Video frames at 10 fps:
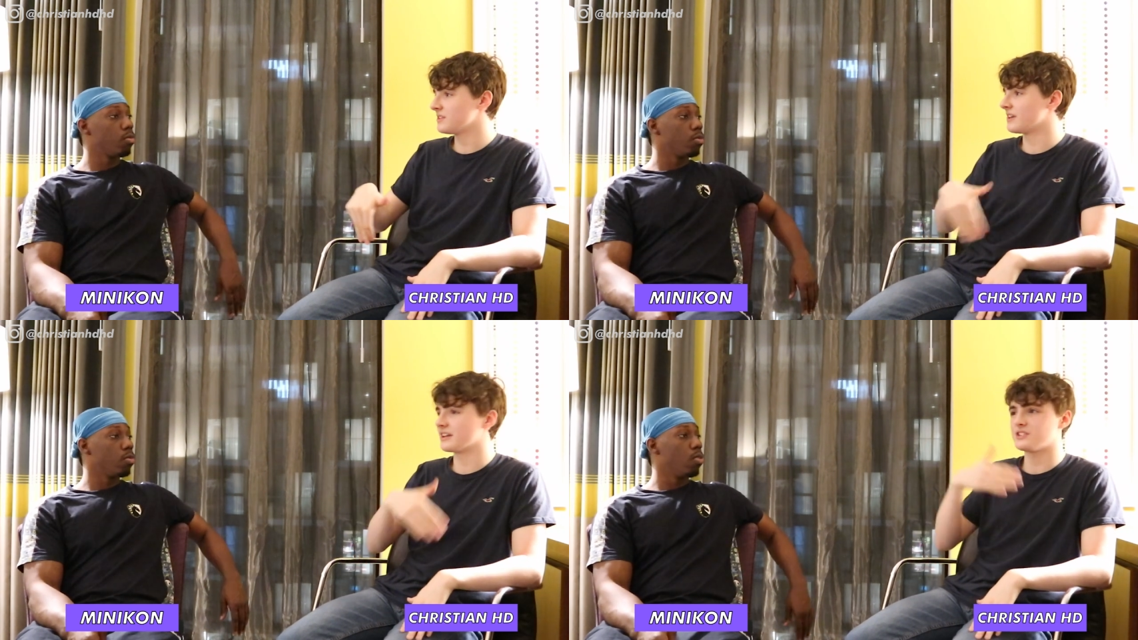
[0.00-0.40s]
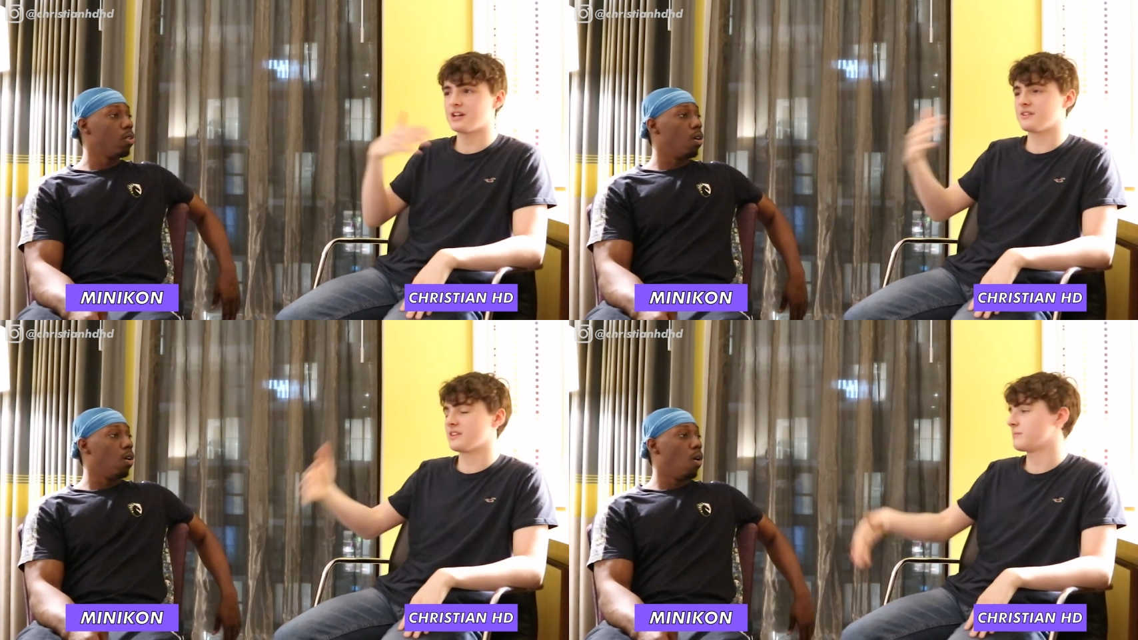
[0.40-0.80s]
Speaker 1: Like, do you have
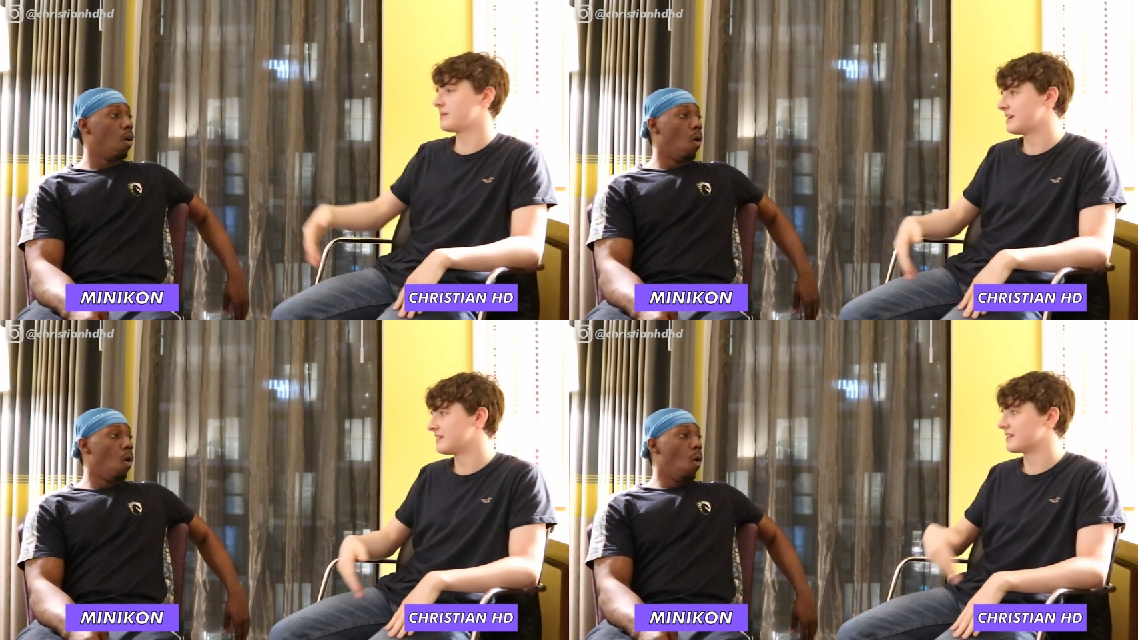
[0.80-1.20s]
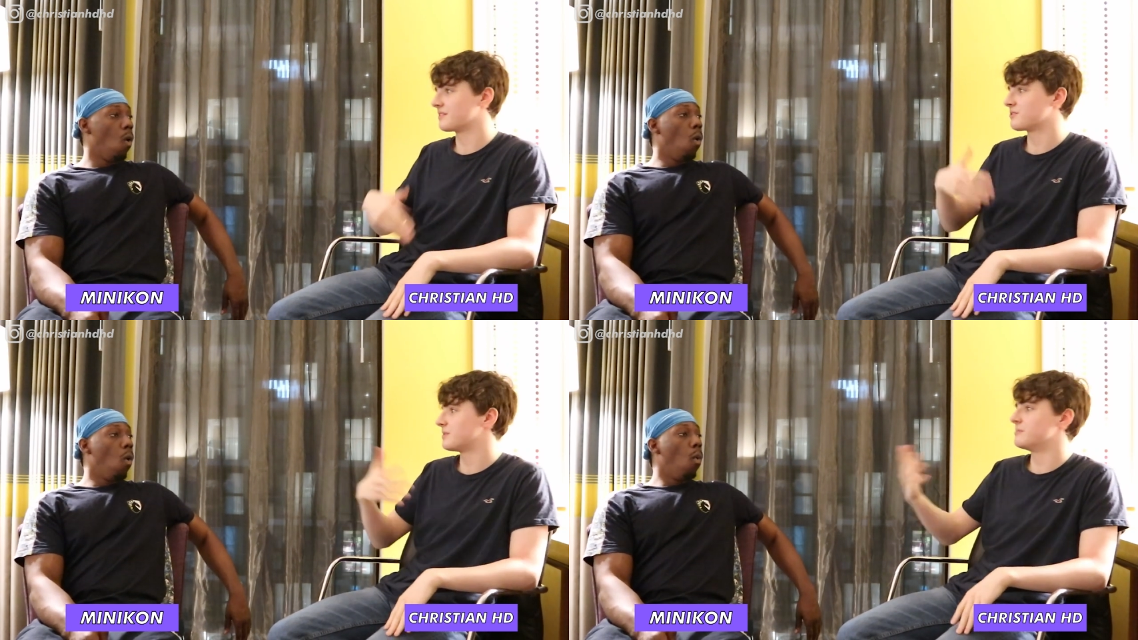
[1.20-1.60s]
anything planned in like
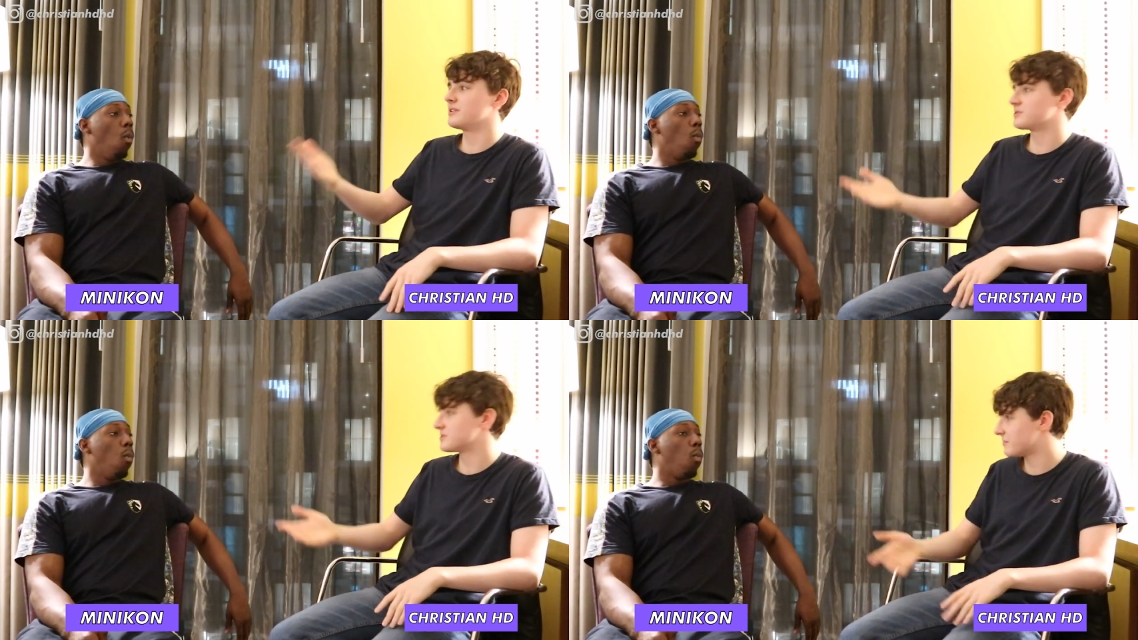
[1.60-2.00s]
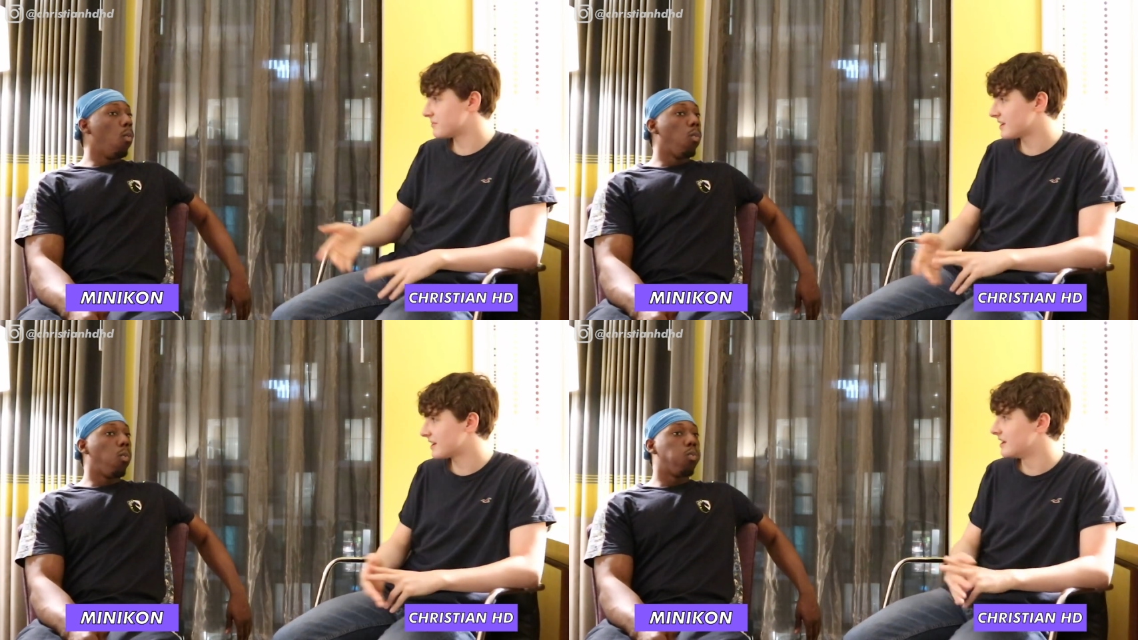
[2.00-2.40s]
three months or
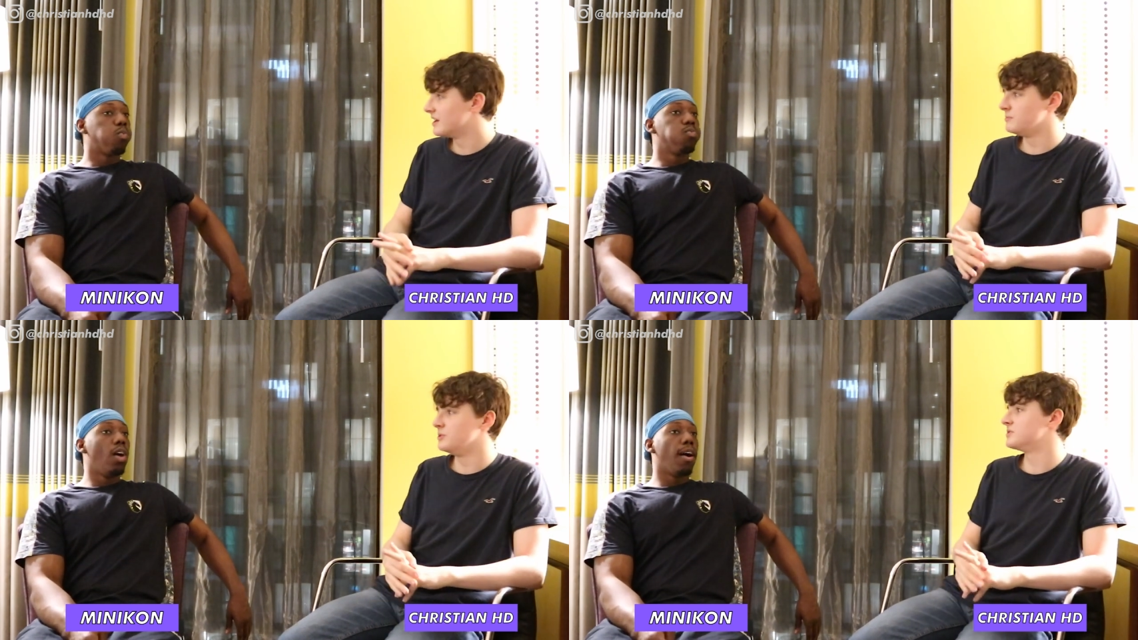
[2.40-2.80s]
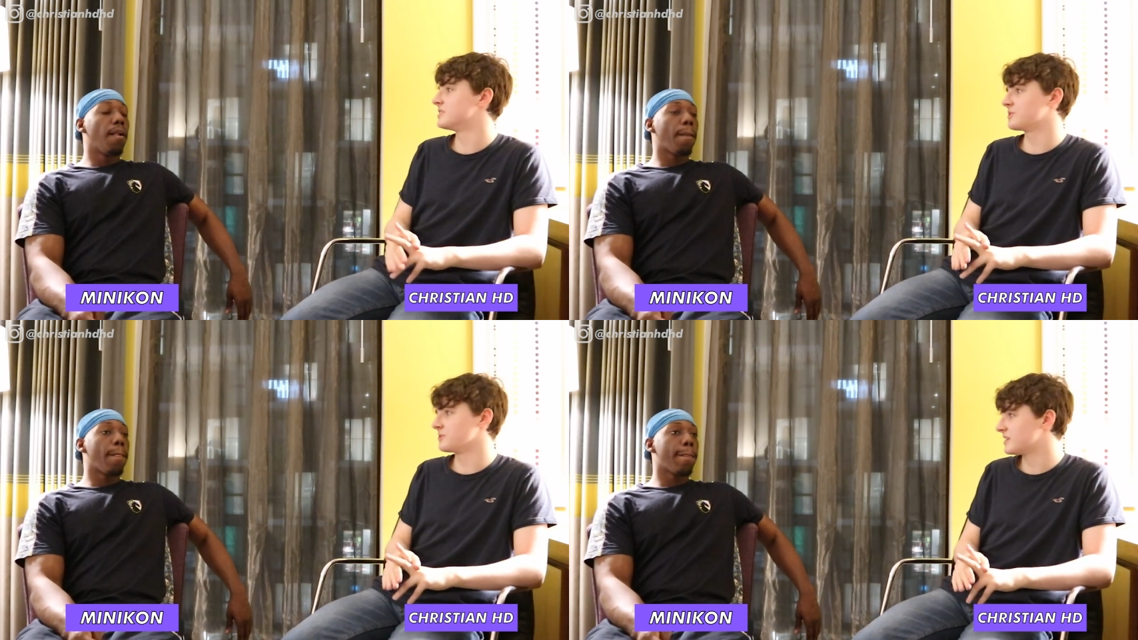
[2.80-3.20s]
something?
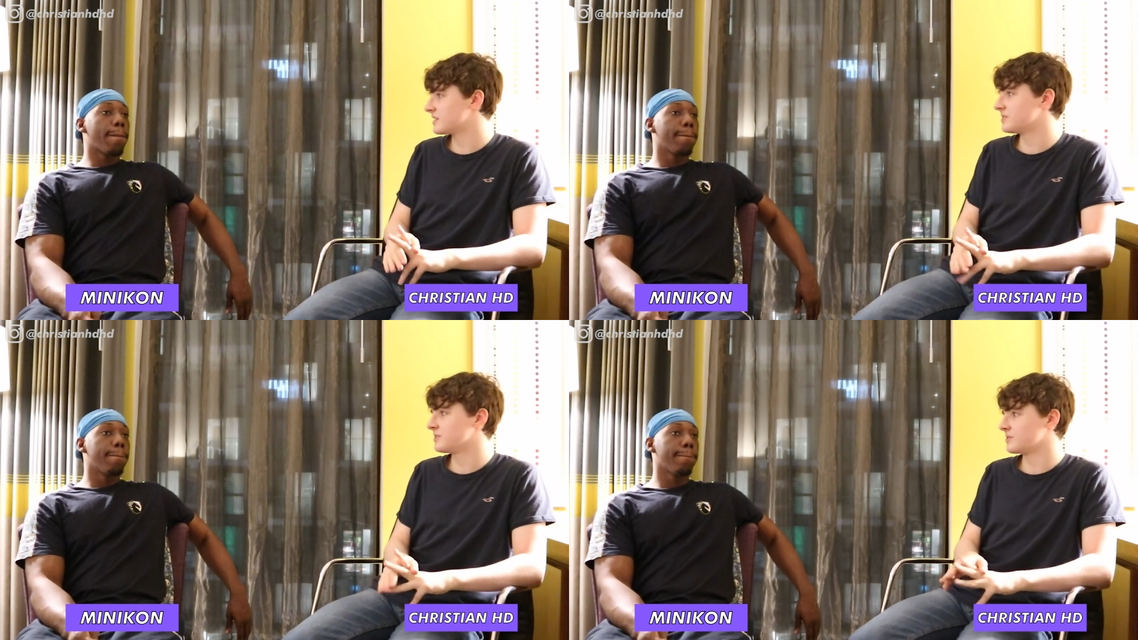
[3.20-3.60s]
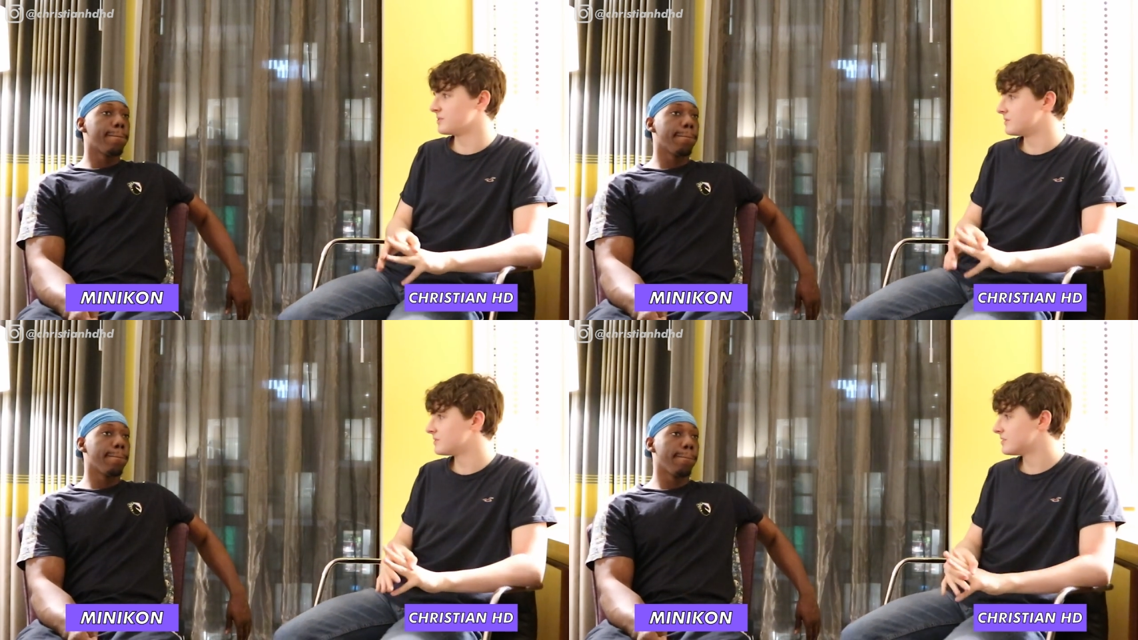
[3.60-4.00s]
Music or TikTok
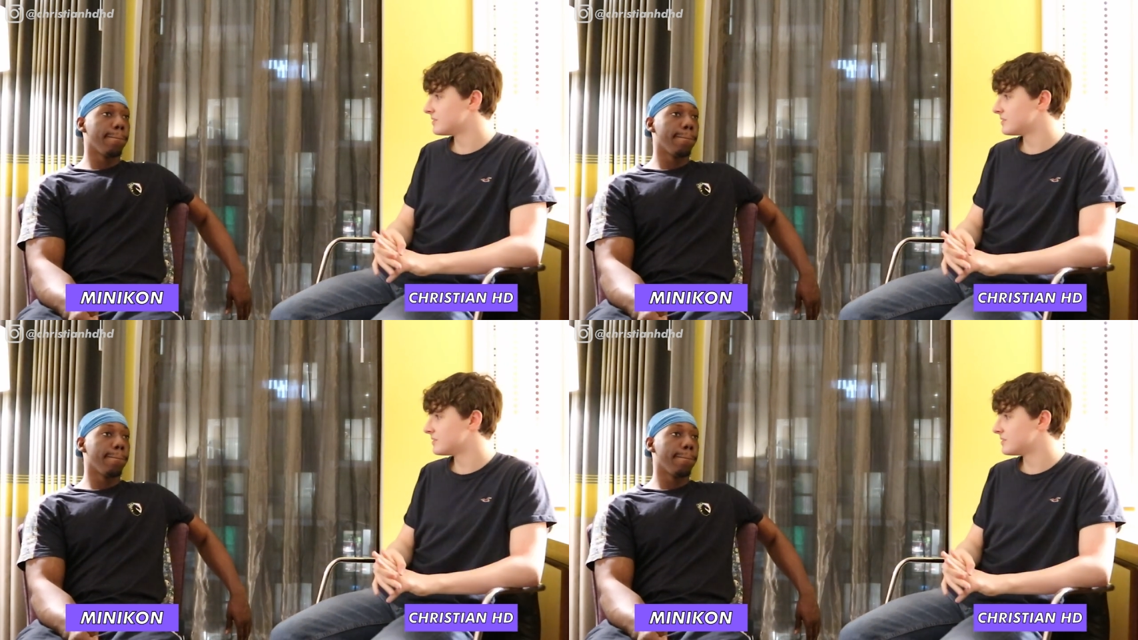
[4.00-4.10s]
or